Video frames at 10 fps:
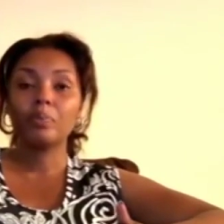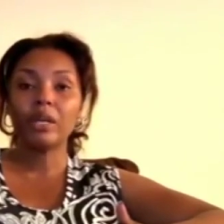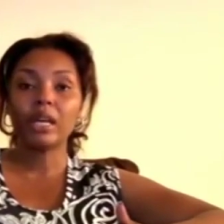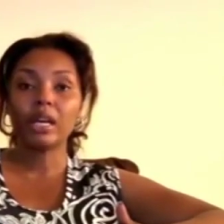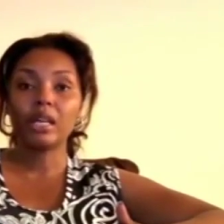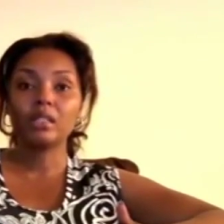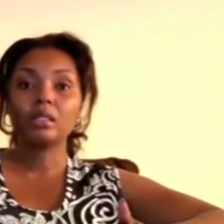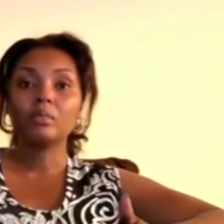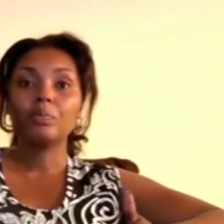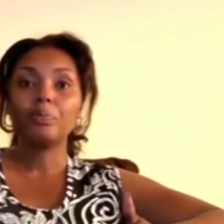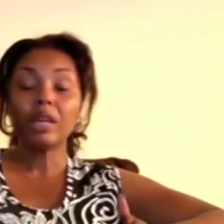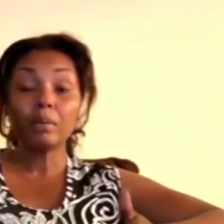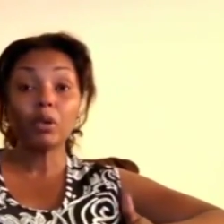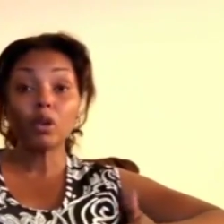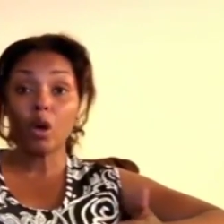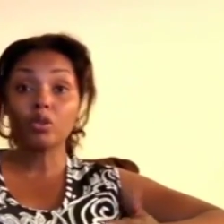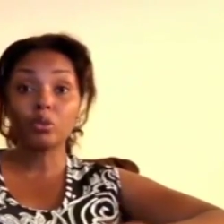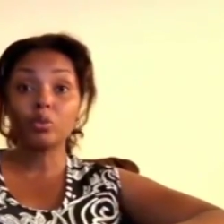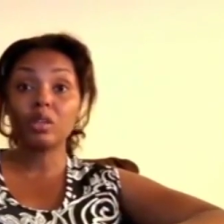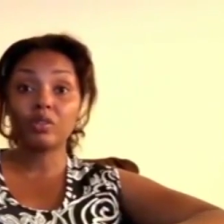because people go
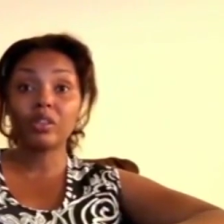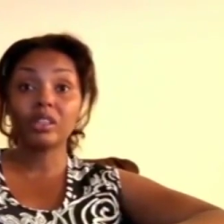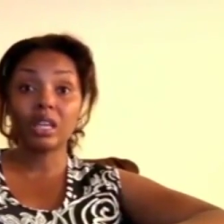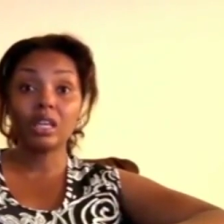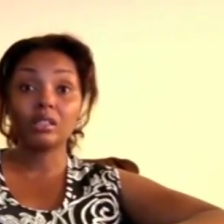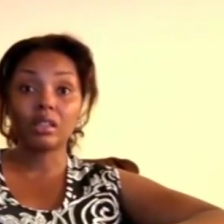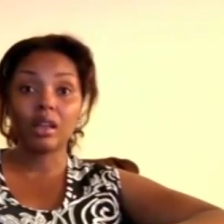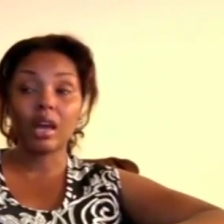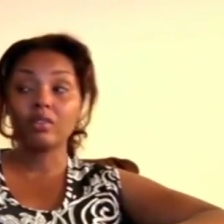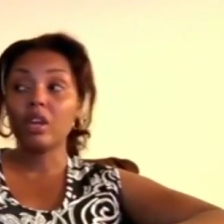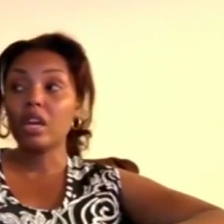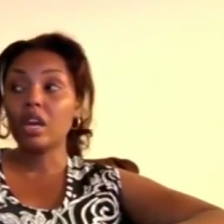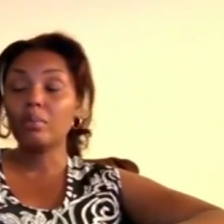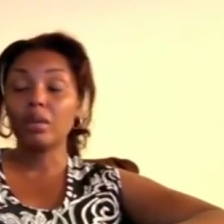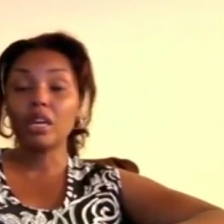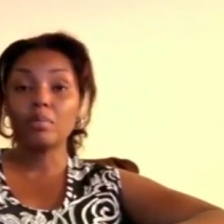through different things in life, and